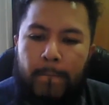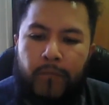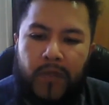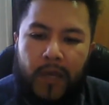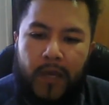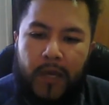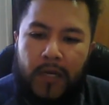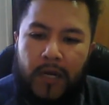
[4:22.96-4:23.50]

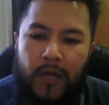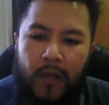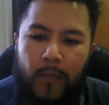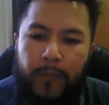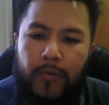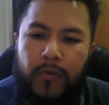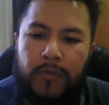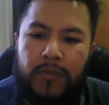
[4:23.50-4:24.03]
And can a
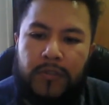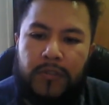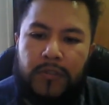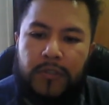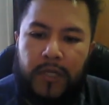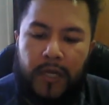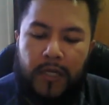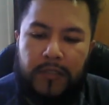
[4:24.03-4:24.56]
leper
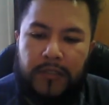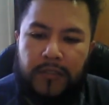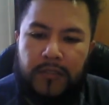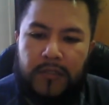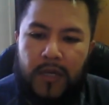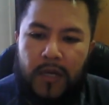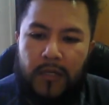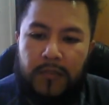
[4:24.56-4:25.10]
change
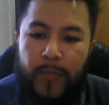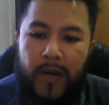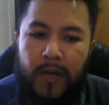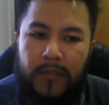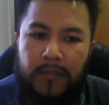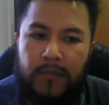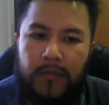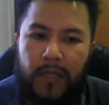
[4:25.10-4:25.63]
his
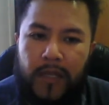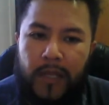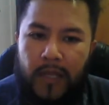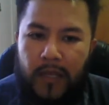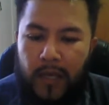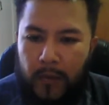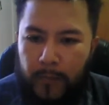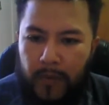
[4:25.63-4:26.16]
spots? And they
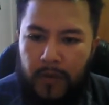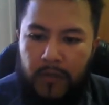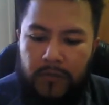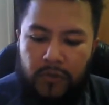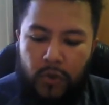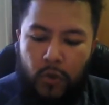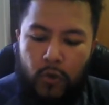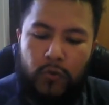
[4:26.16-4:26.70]
can't, because
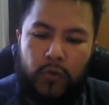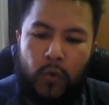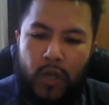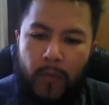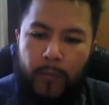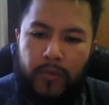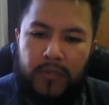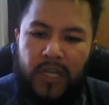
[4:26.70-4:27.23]
no two
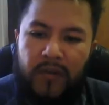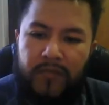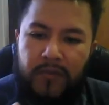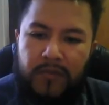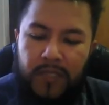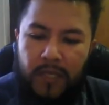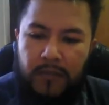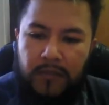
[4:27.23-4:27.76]
lepers have the
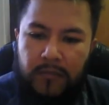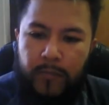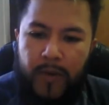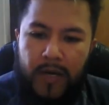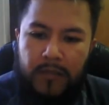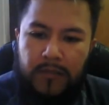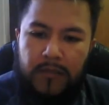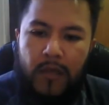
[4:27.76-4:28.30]
same
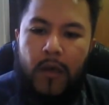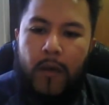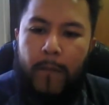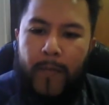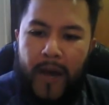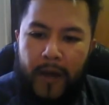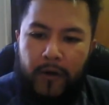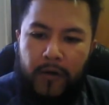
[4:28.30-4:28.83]
spots
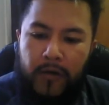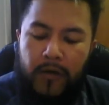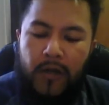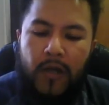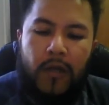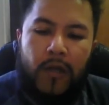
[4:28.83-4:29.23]
pattern.